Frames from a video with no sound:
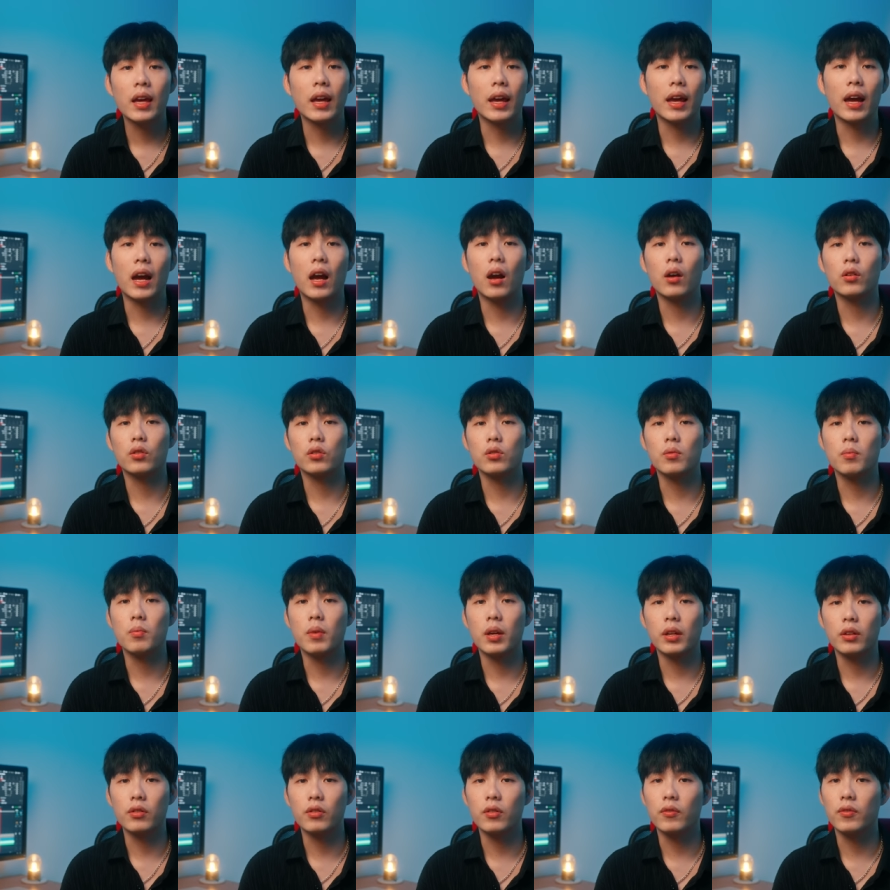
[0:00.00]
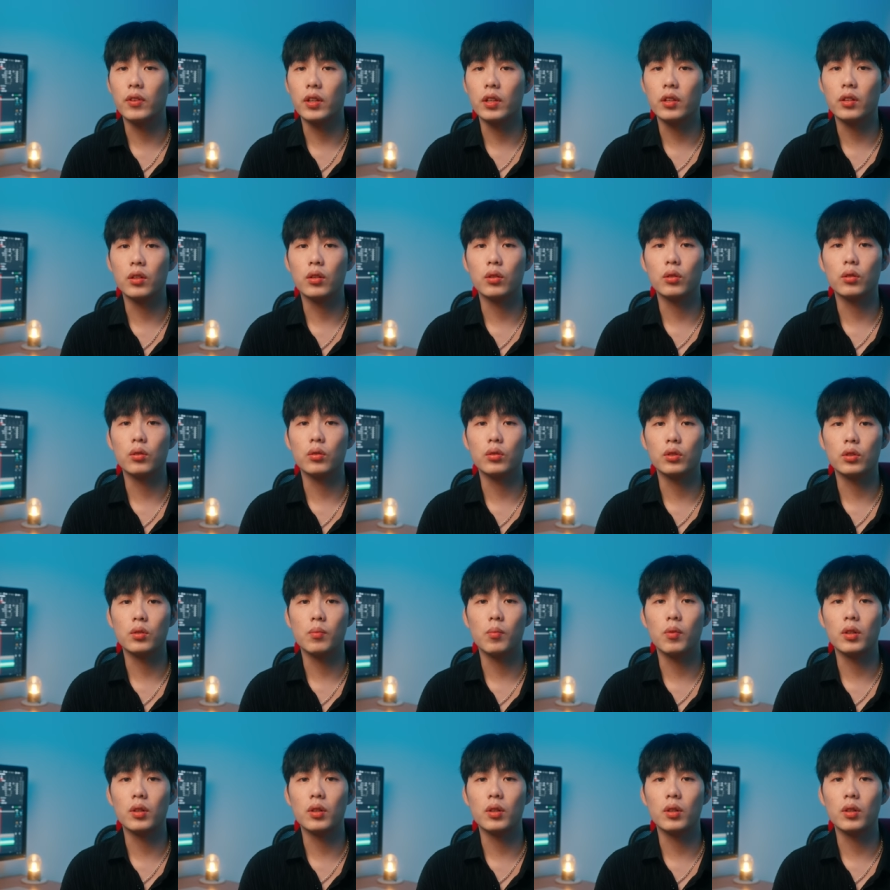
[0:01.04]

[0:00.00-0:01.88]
and how to make your video look